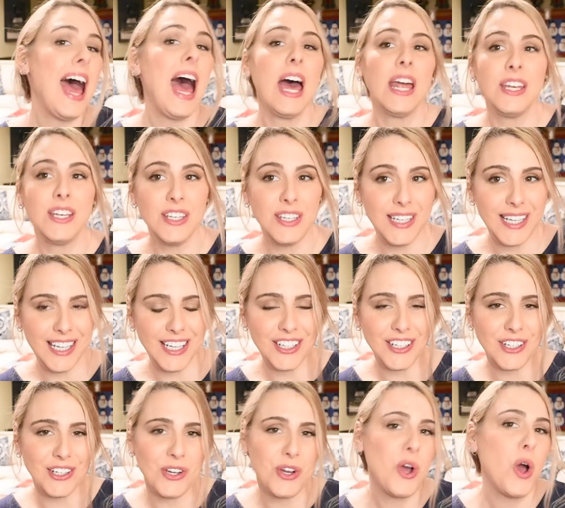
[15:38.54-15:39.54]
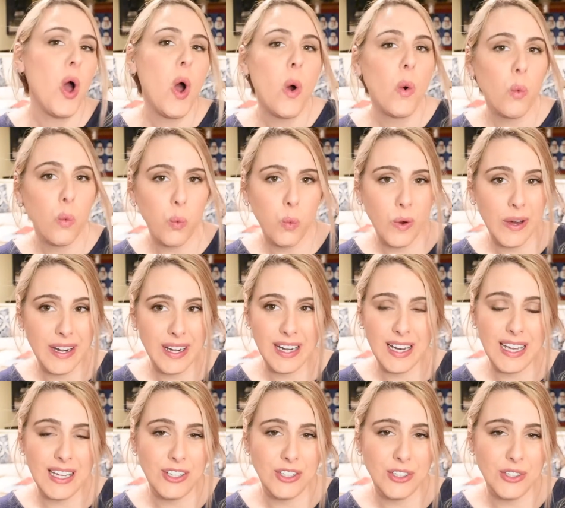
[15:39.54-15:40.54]
knitter, what did
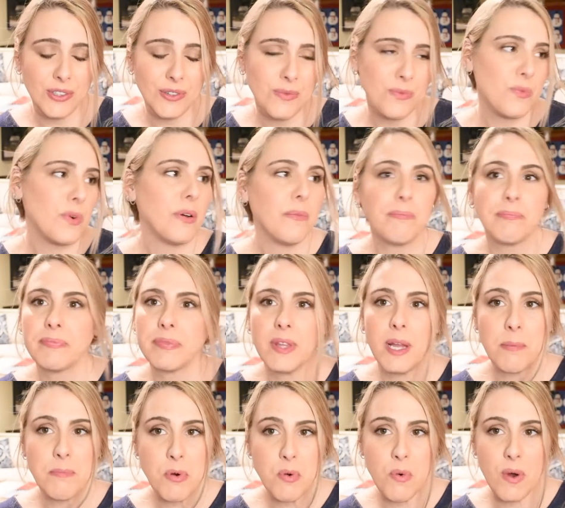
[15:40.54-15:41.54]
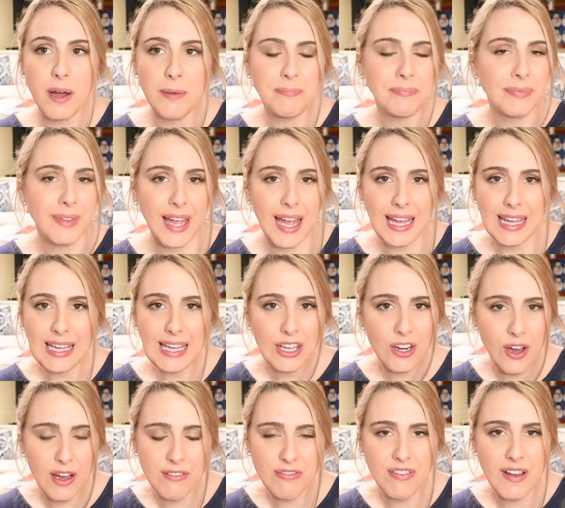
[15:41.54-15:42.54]
I do? Well, number one, I
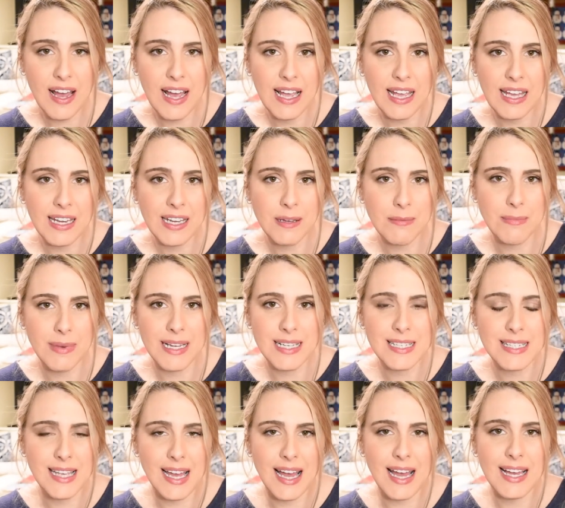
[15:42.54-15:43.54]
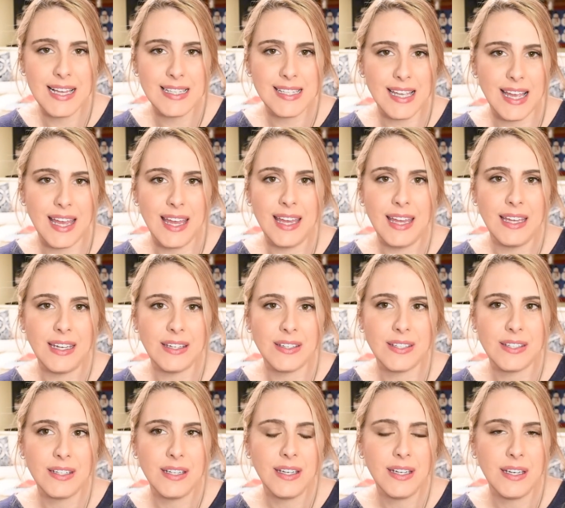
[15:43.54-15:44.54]
cannot find my size 8
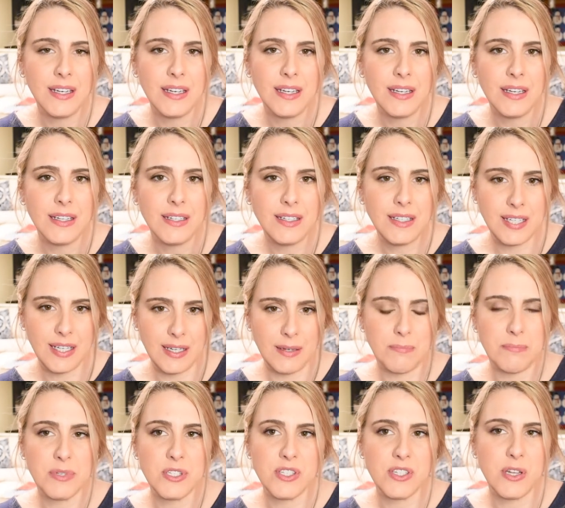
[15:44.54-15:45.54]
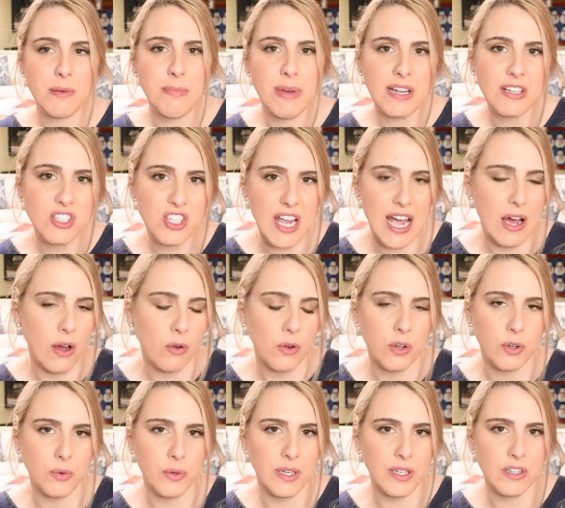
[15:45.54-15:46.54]
tips to my
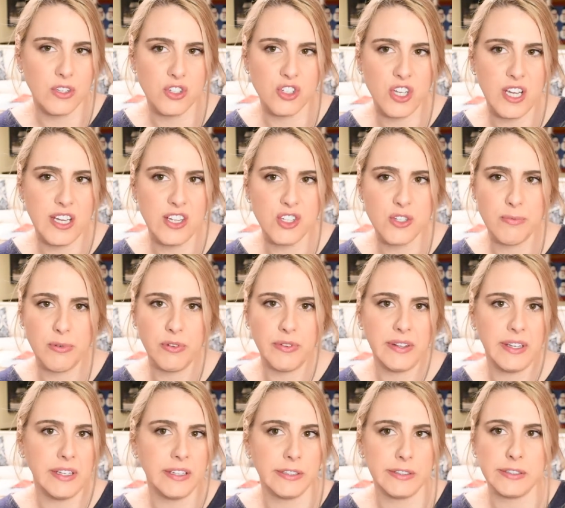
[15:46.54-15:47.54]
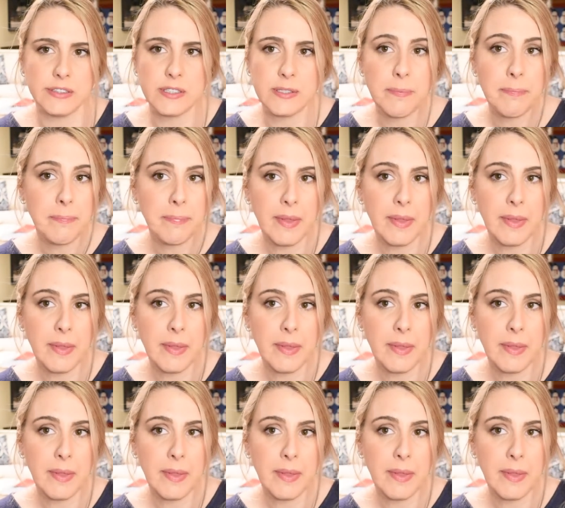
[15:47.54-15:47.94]
ChiaoGoo interchangeable needles.